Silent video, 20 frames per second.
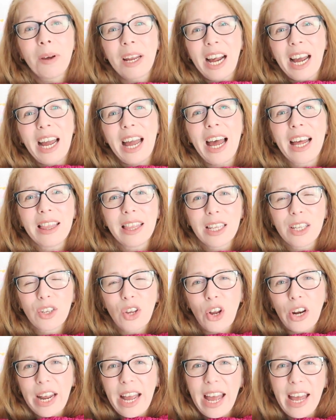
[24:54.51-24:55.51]
but I had
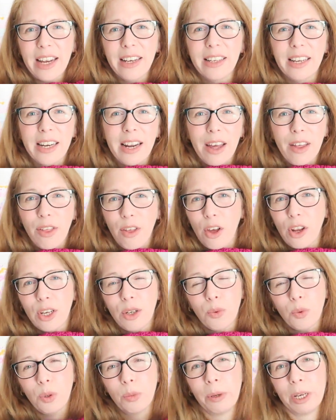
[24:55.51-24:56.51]
this on hand and I thought
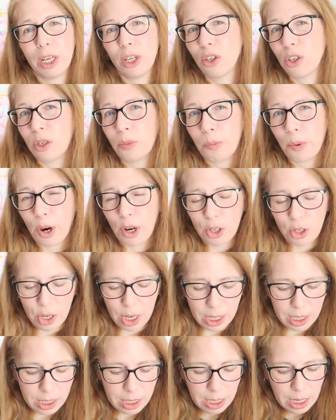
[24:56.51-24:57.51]
it would be a good
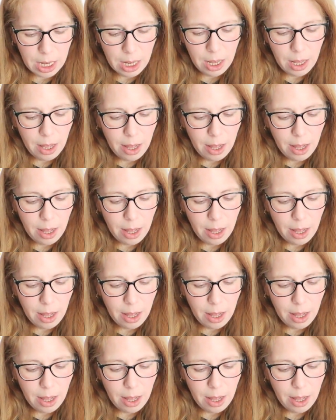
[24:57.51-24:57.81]
project